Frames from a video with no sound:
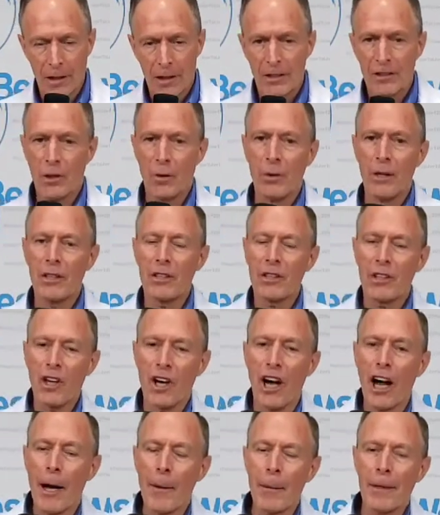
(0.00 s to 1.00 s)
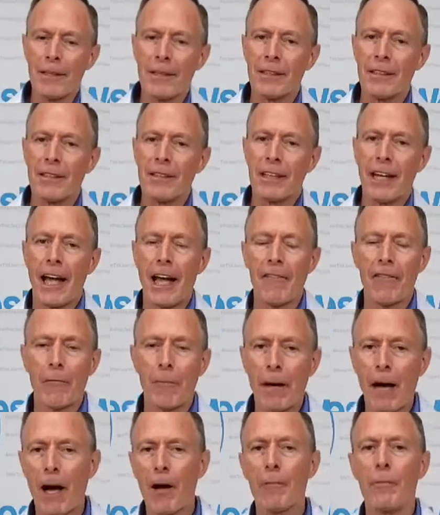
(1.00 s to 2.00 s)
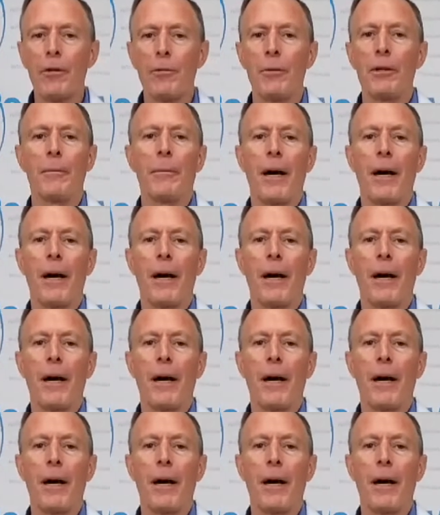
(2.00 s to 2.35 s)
So it's common to have a bowel movement